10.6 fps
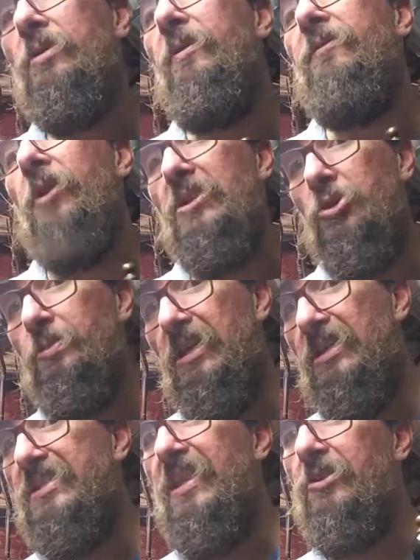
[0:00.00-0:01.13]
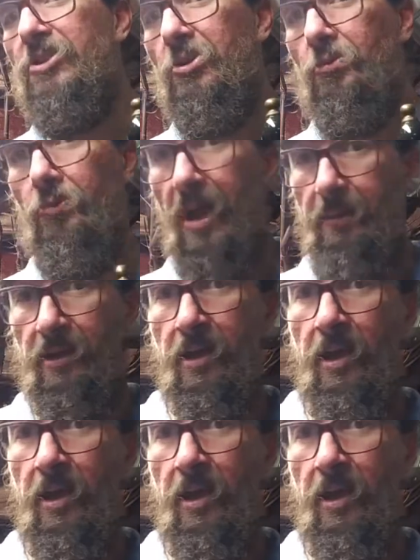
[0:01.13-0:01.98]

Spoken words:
to be fragile because they're ceramic.